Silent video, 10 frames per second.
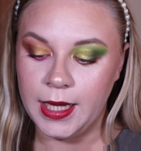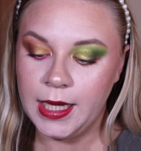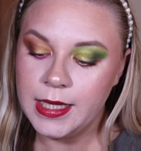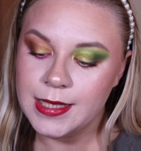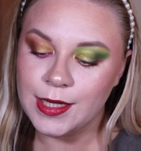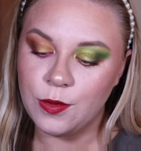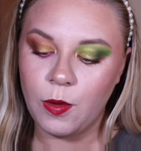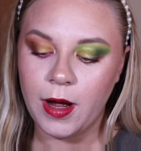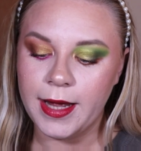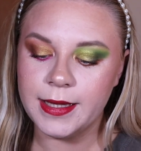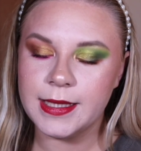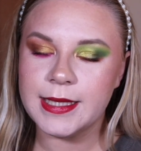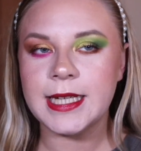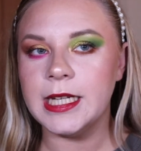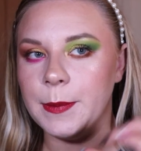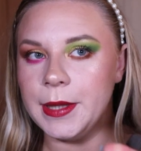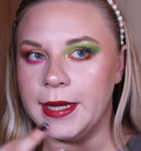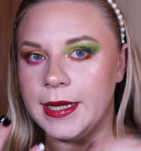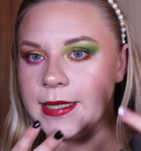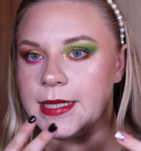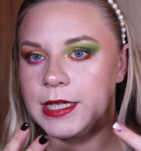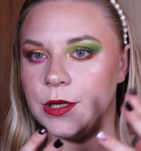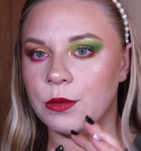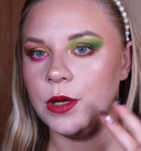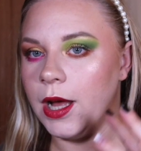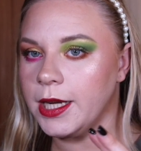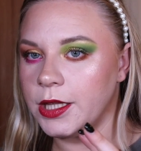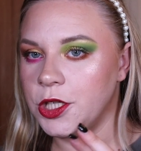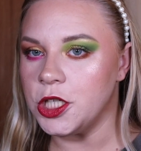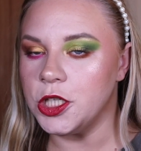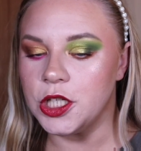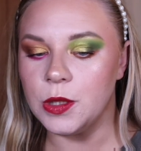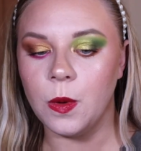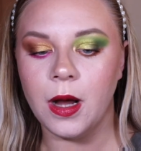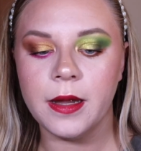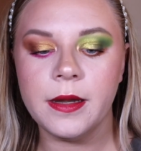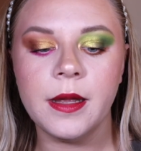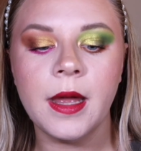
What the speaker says: It is quite cinnamony still, like the gingy one.